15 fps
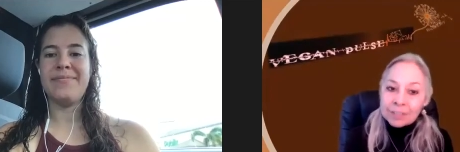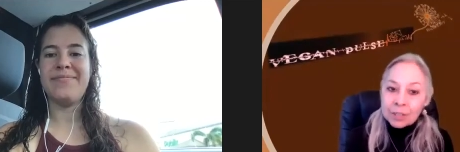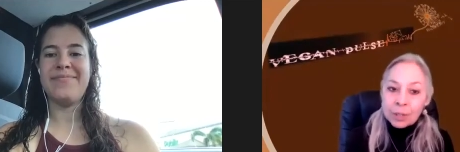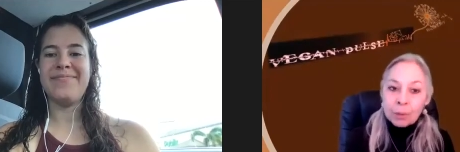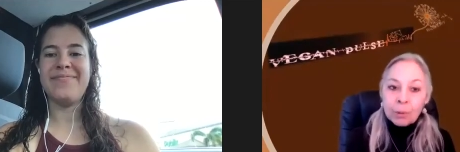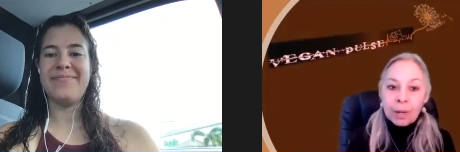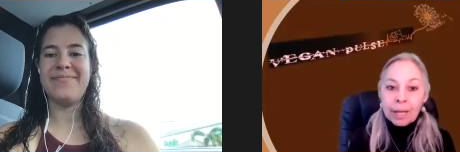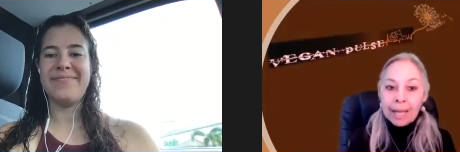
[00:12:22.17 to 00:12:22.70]

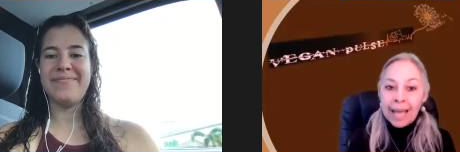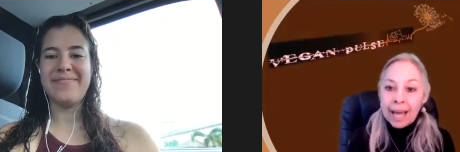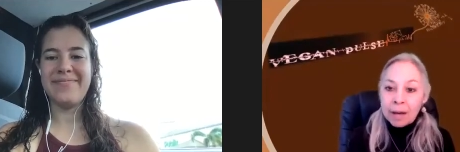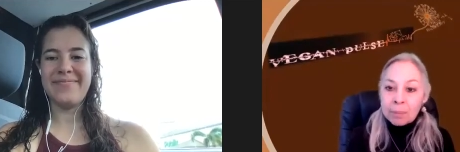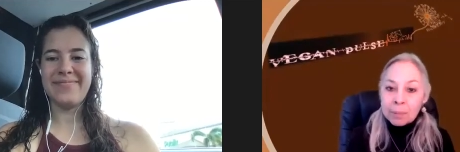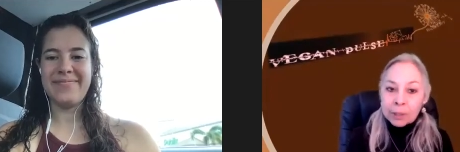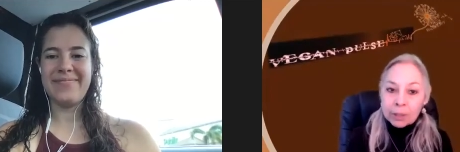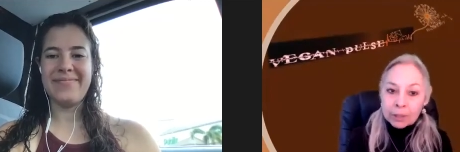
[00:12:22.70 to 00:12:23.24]
Speaker 1: So
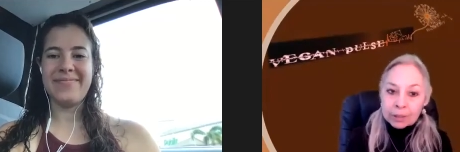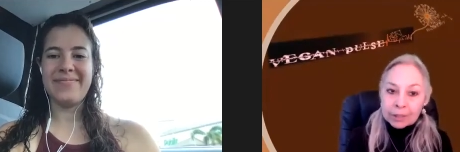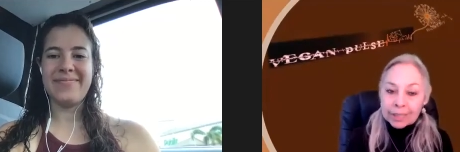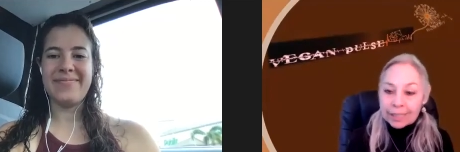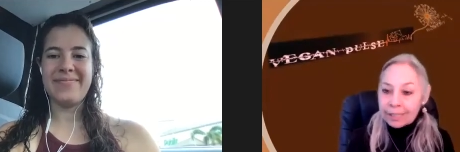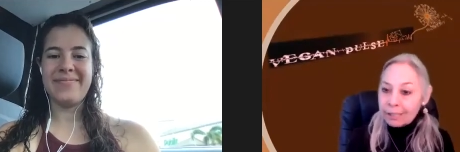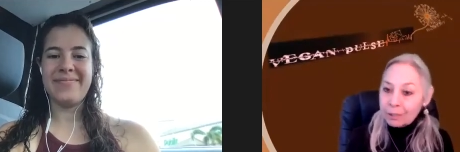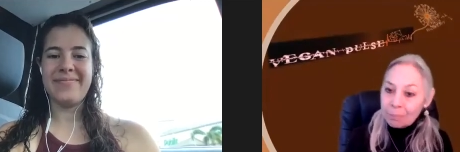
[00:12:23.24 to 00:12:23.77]

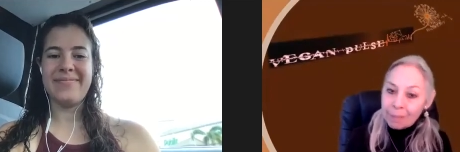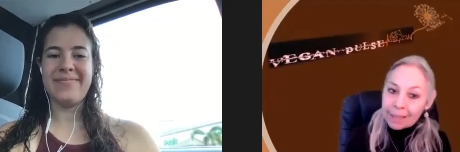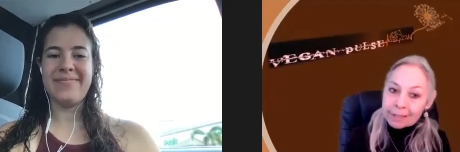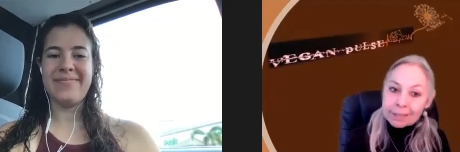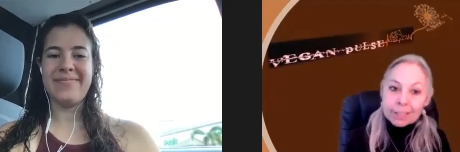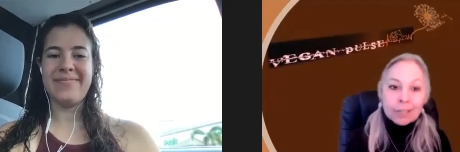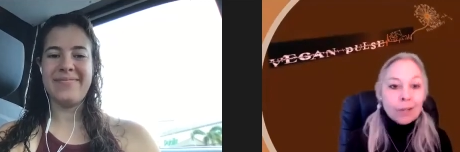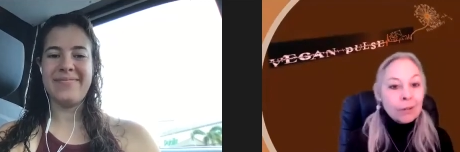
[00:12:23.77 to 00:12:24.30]
Albuquerque, New
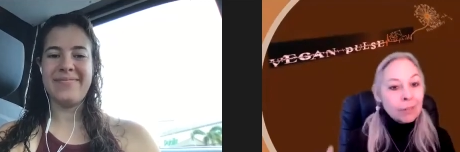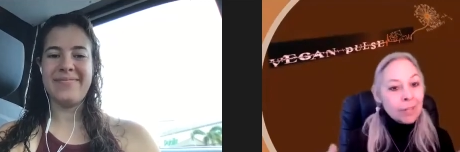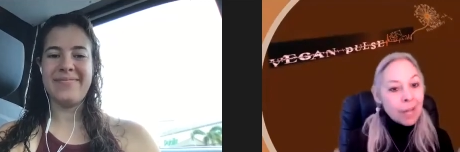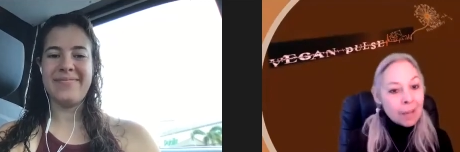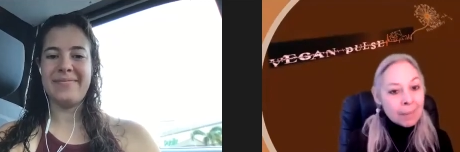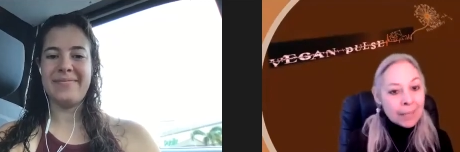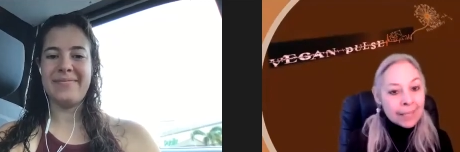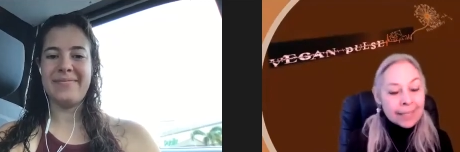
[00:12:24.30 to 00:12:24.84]
Mexico,
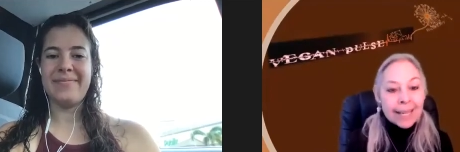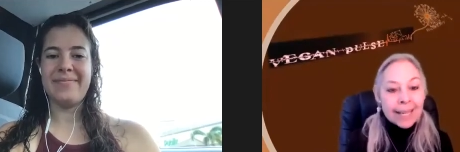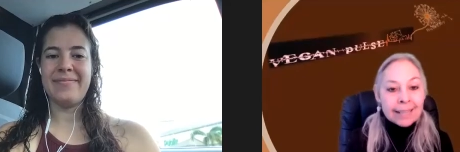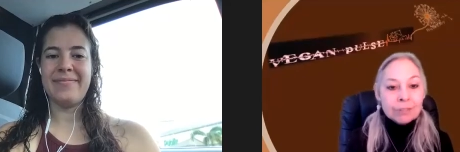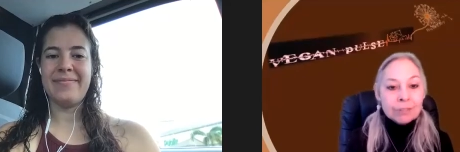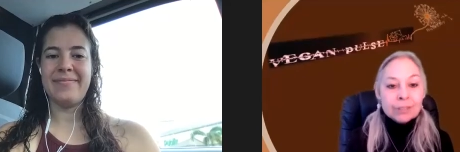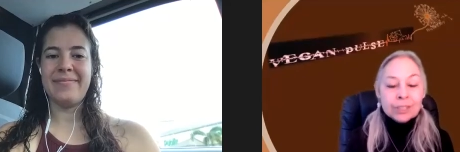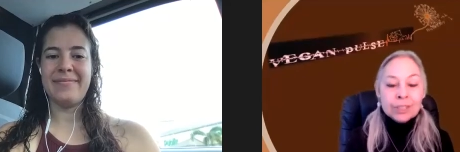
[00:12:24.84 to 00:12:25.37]
come on
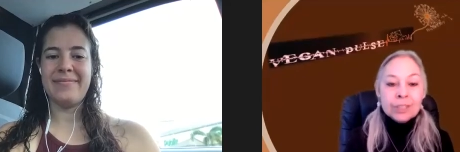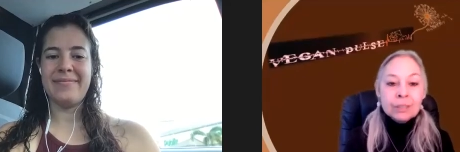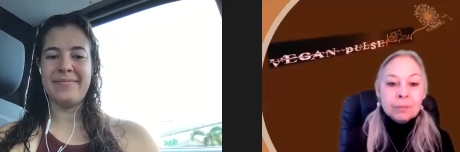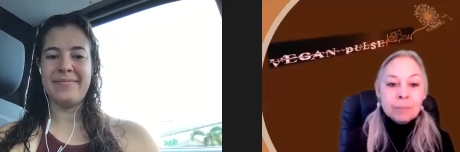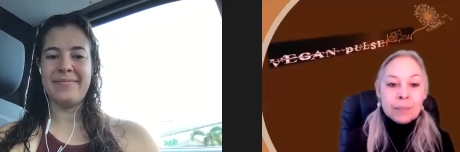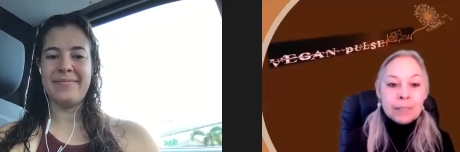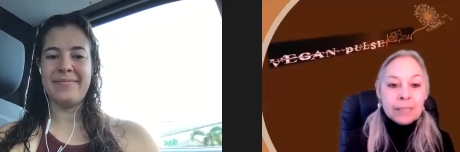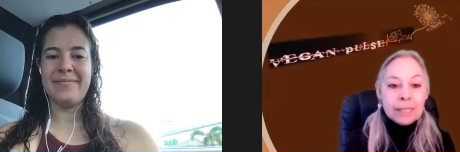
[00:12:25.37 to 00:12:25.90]
out. She'll
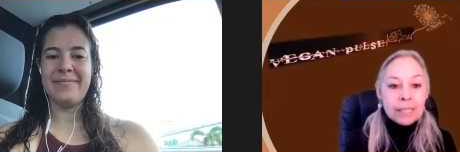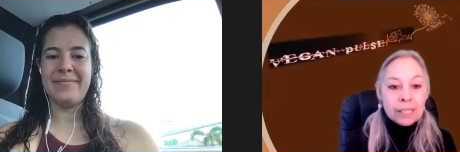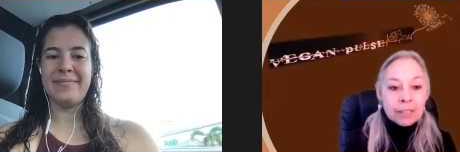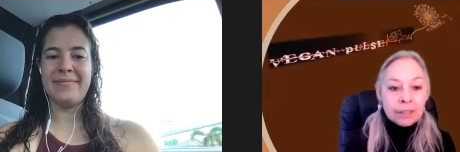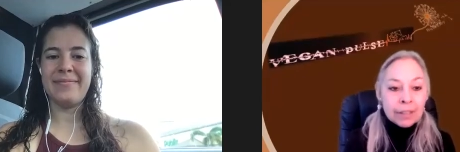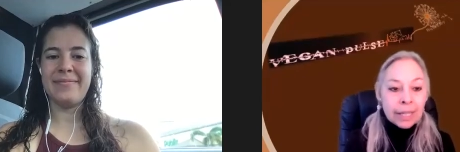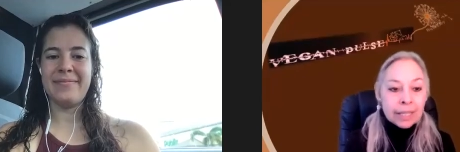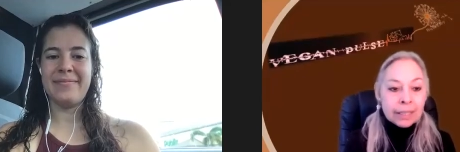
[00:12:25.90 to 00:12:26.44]
be here
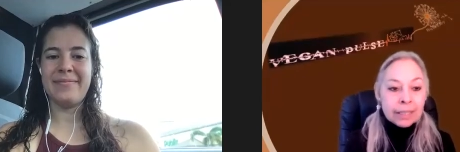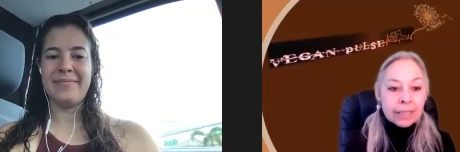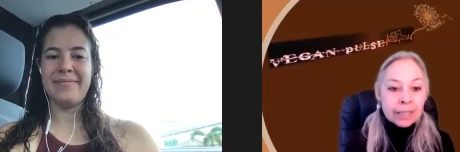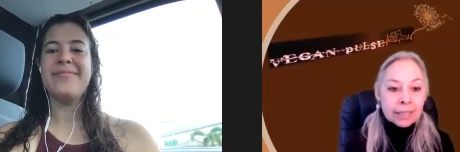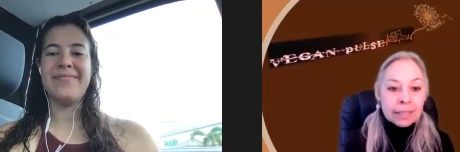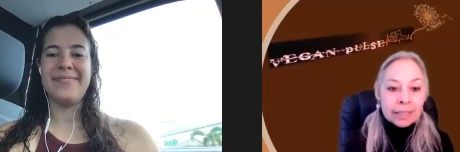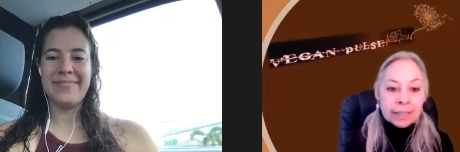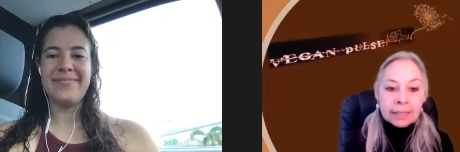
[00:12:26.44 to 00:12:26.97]
in
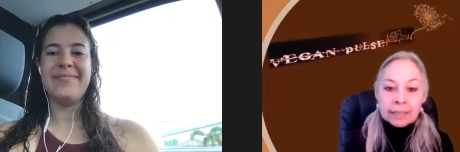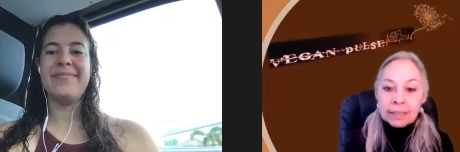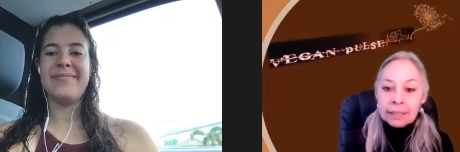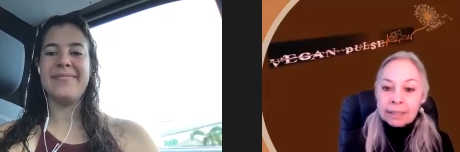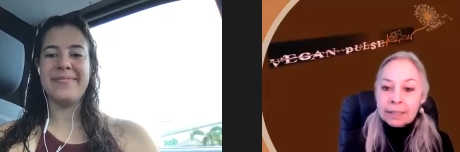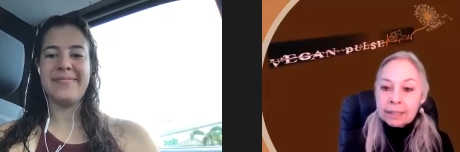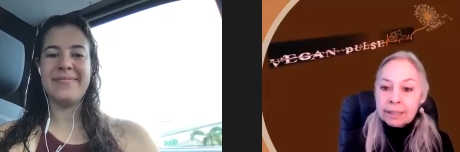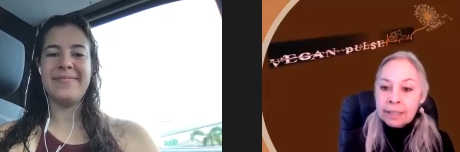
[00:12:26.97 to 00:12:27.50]
a in
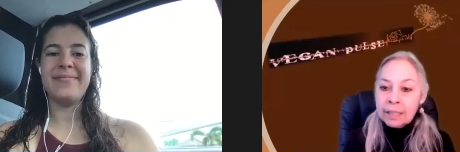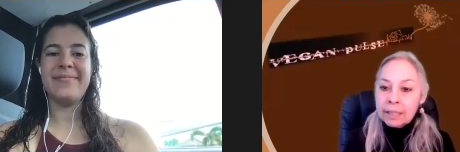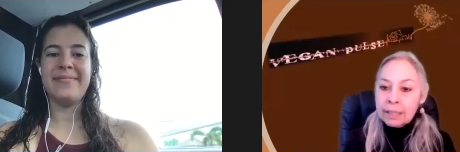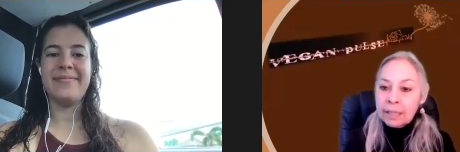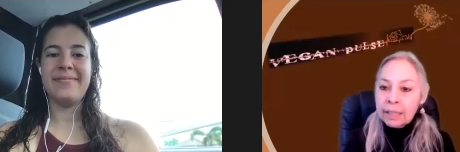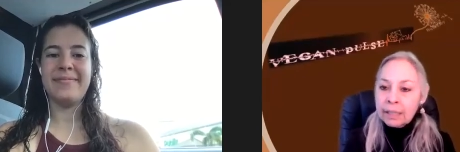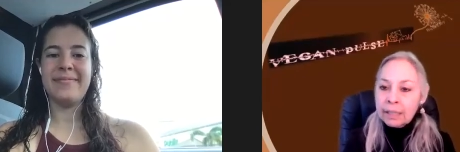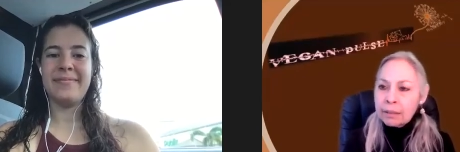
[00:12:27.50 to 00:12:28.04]
a
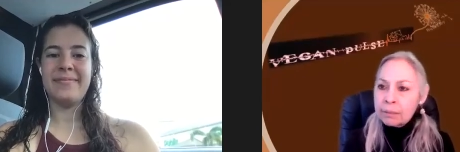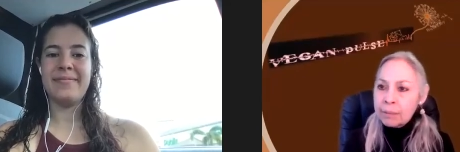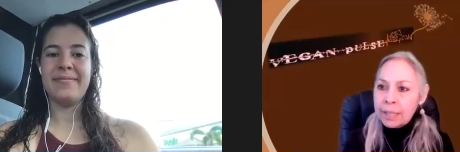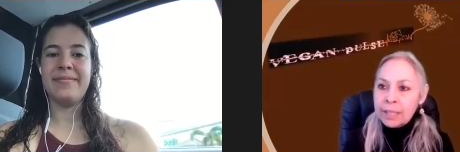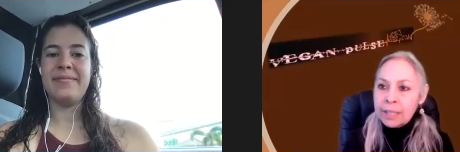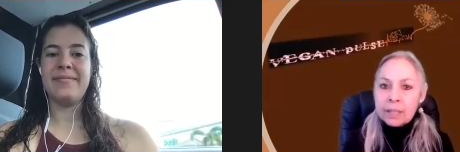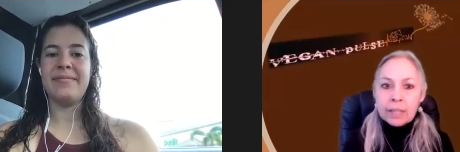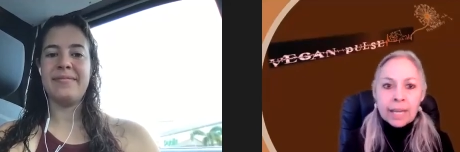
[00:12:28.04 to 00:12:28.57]
um,
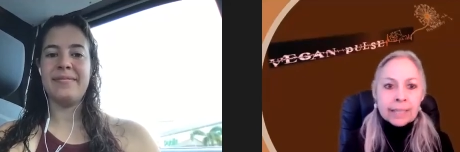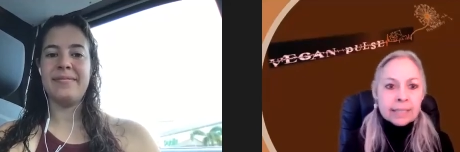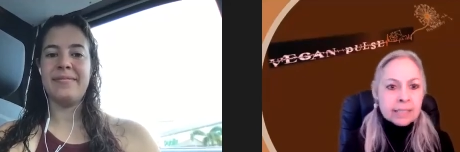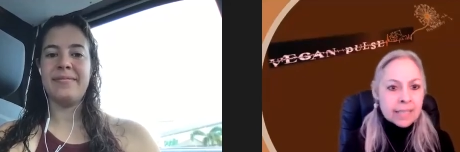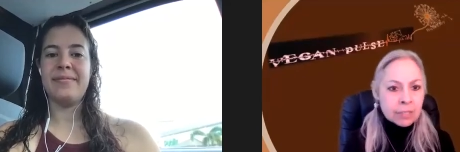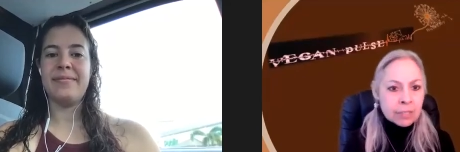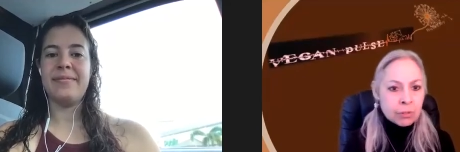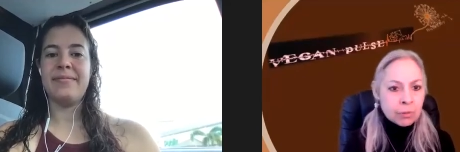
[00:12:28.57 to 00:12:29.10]
another at the
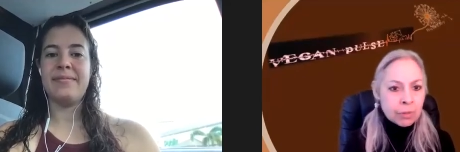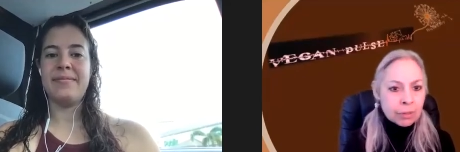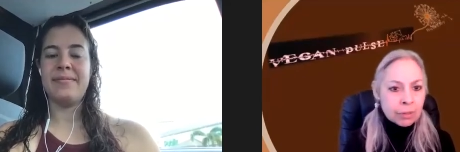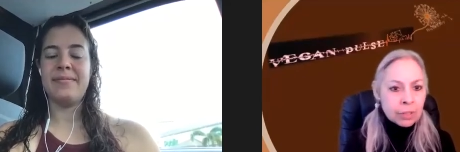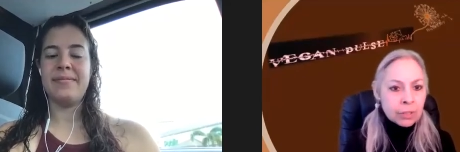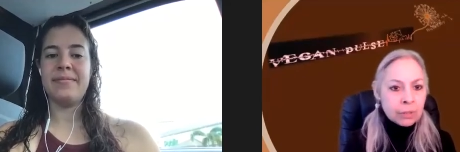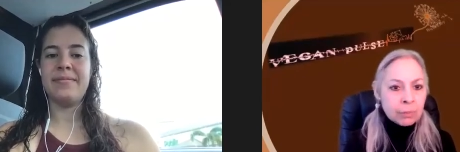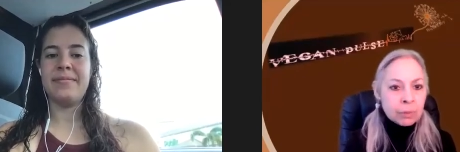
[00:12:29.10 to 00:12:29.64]

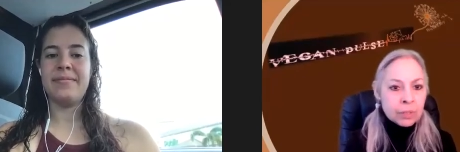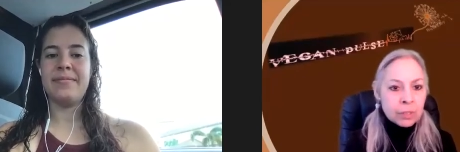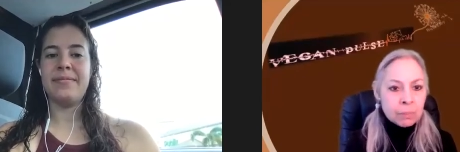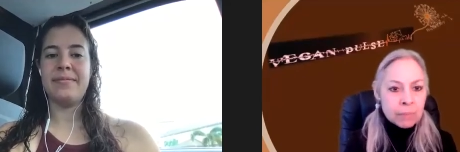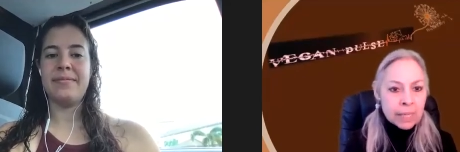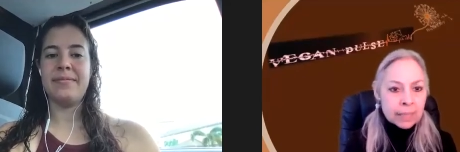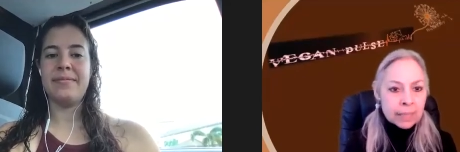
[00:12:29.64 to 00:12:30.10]
sanctuario will you be